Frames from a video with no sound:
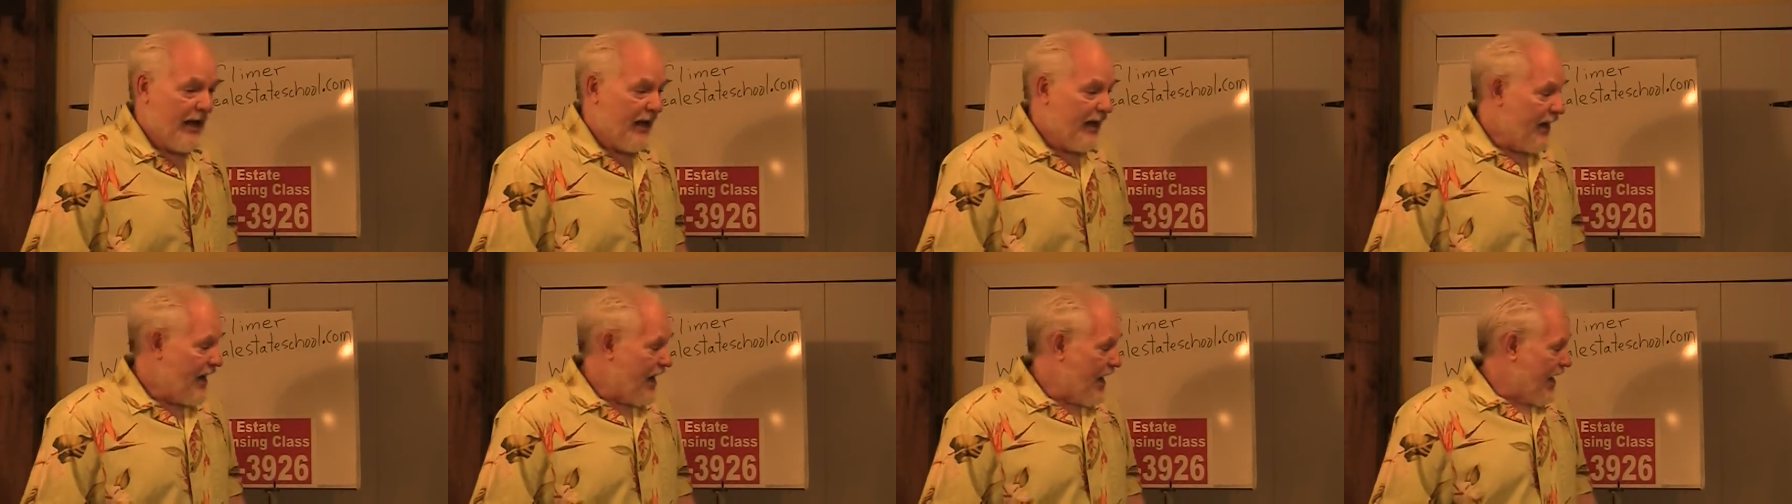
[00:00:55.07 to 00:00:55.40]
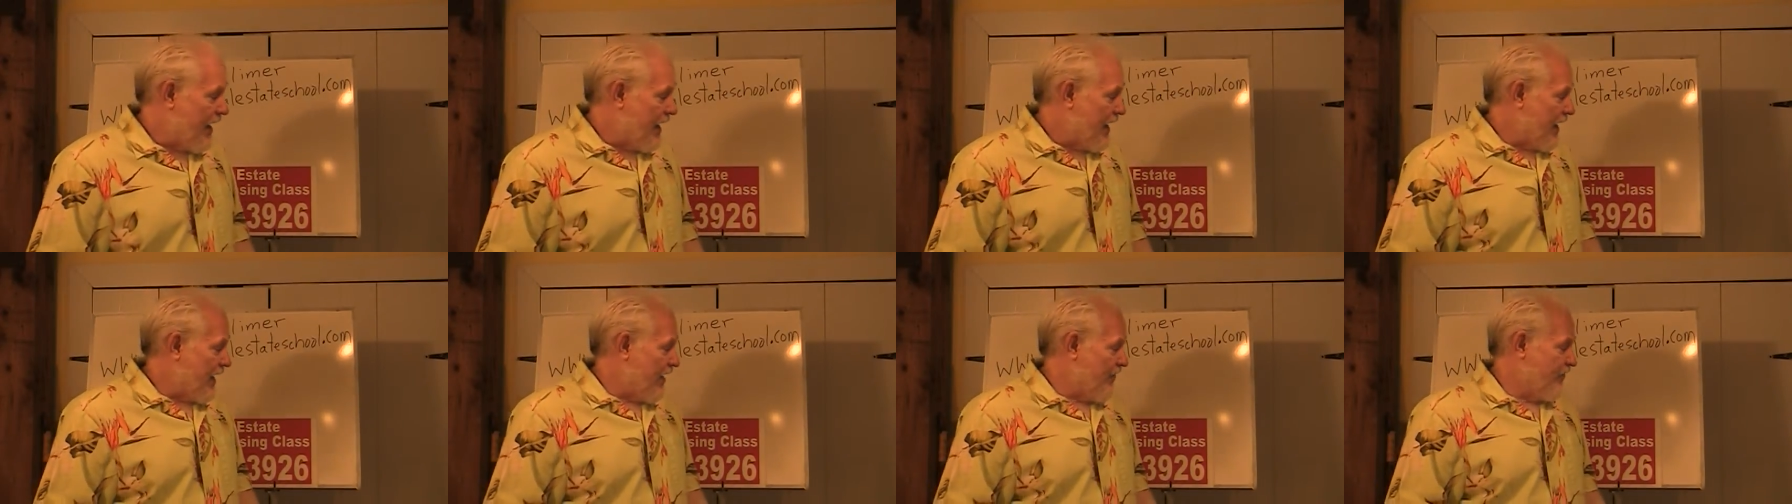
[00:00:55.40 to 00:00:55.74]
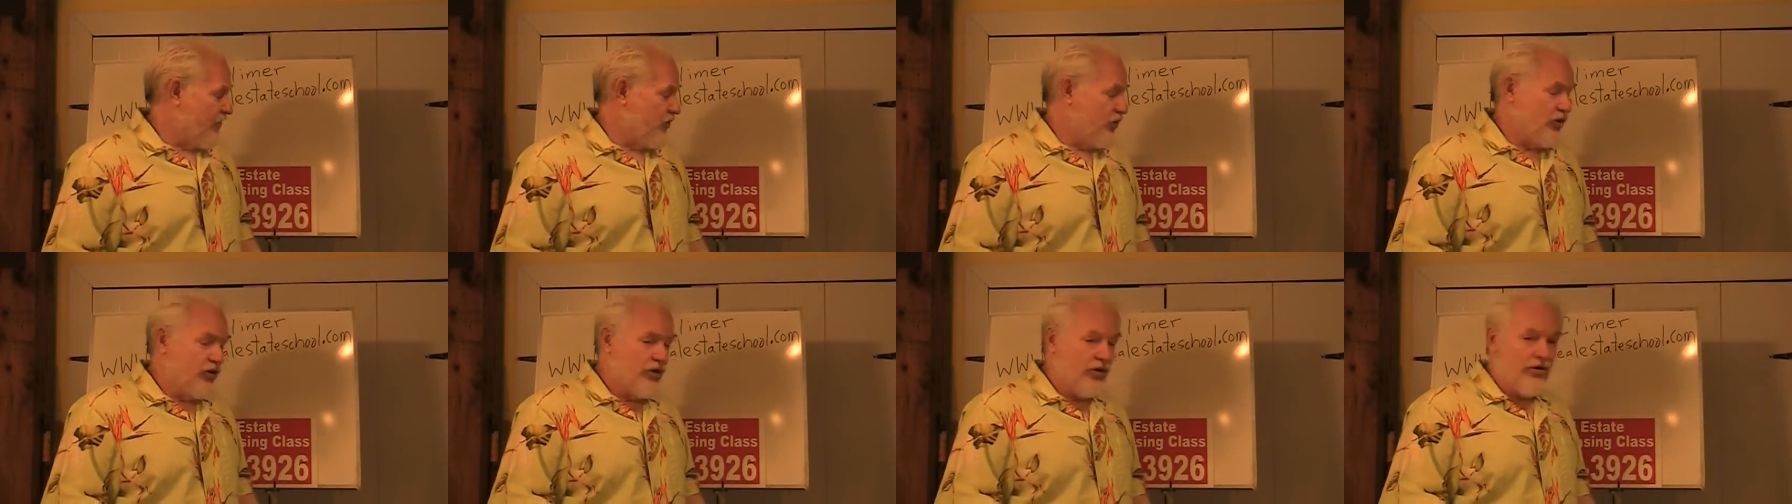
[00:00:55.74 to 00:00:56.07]
Now,
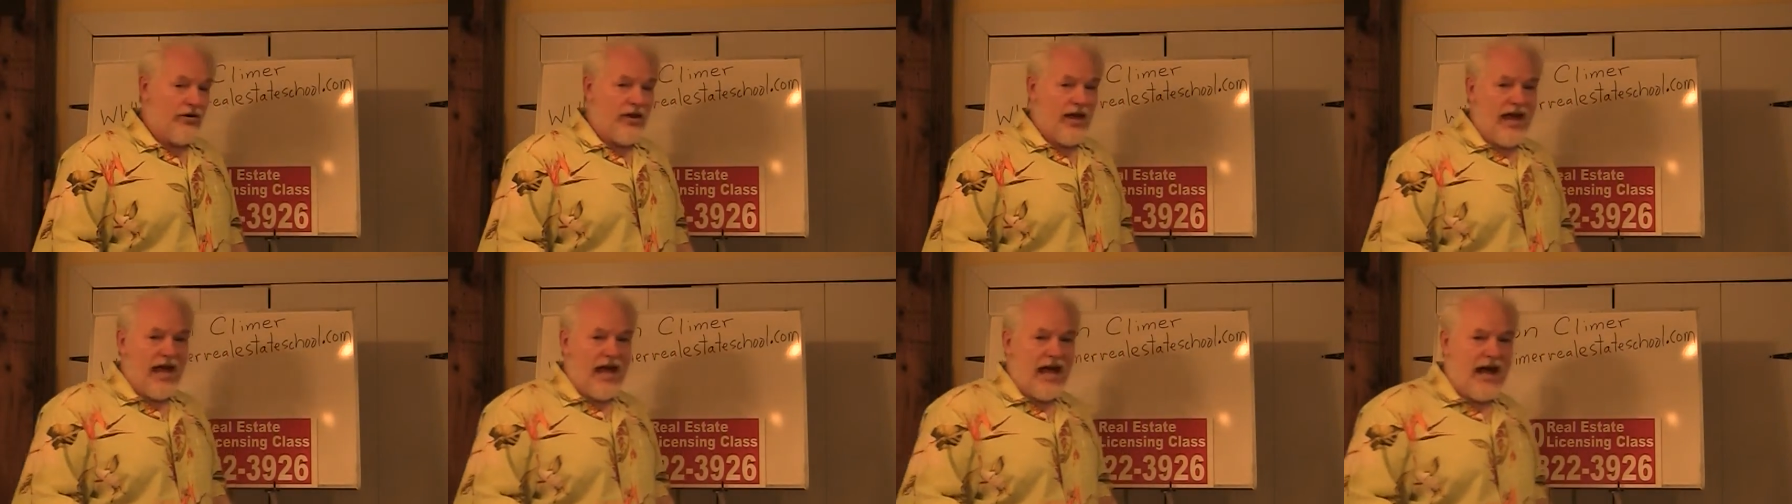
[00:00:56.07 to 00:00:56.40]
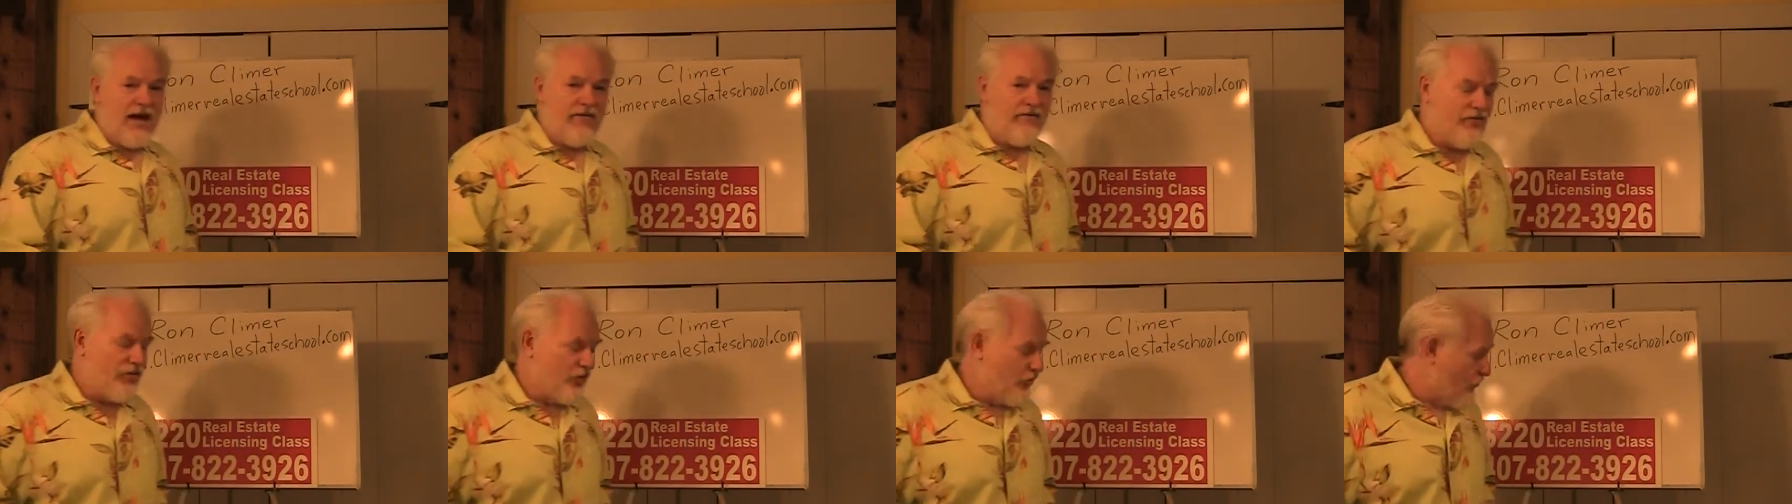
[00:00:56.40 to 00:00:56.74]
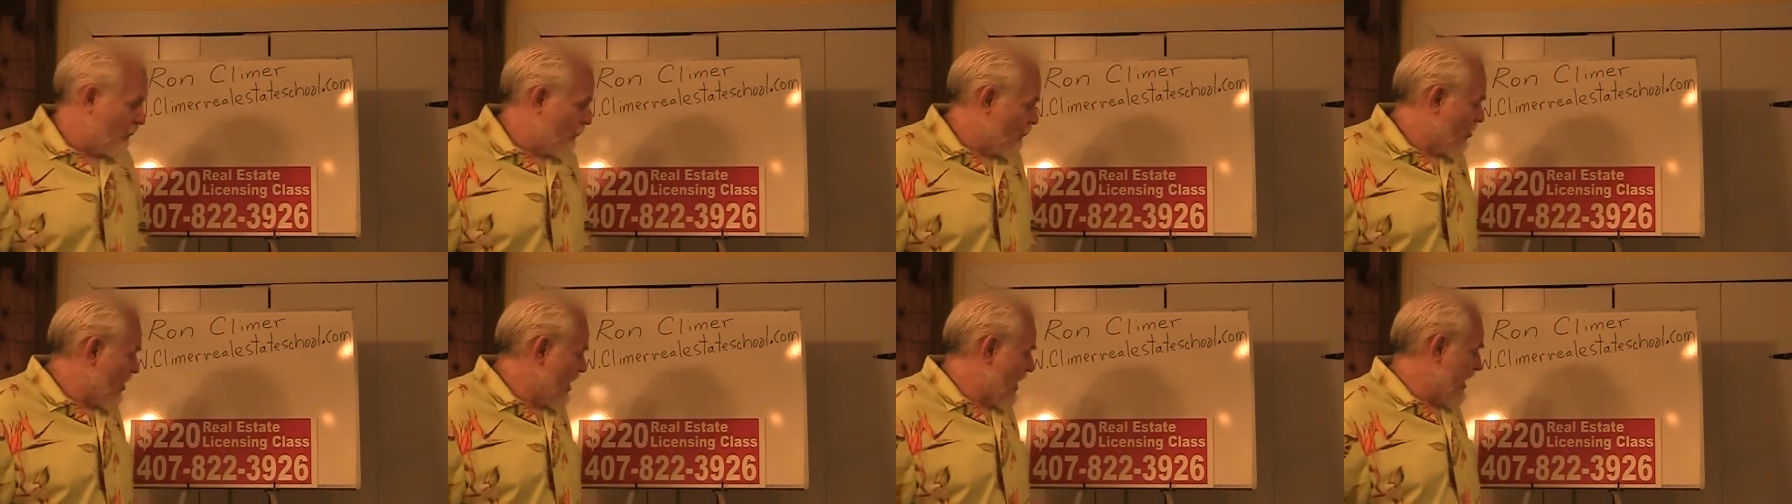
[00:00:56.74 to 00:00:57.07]
if you don't have the
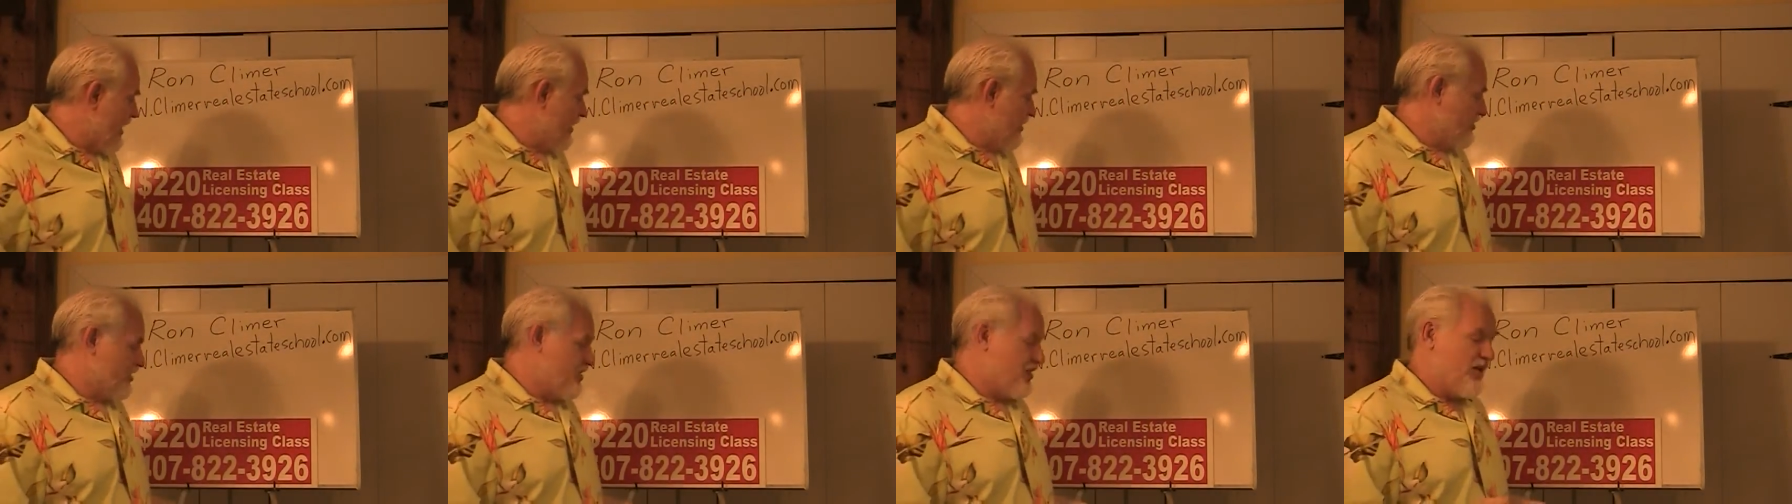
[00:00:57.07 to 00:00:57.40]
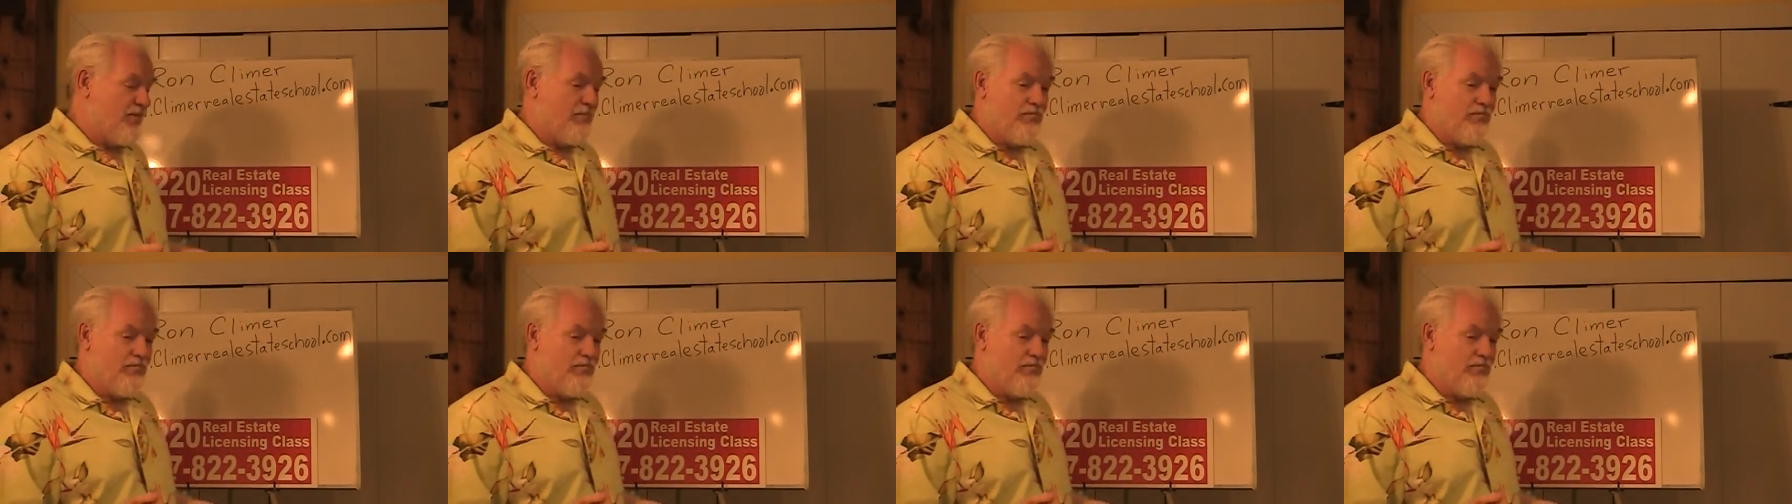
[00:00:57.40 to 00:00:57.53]
rates